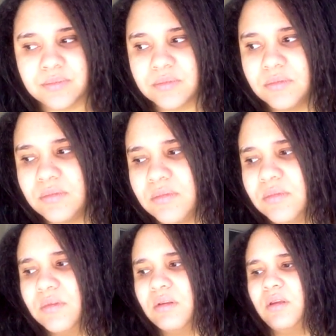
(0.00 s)

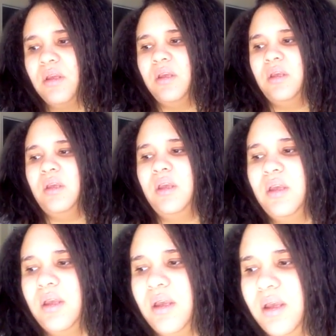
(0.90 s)

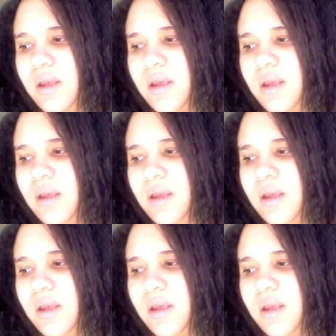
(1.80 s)
Nobody speaks.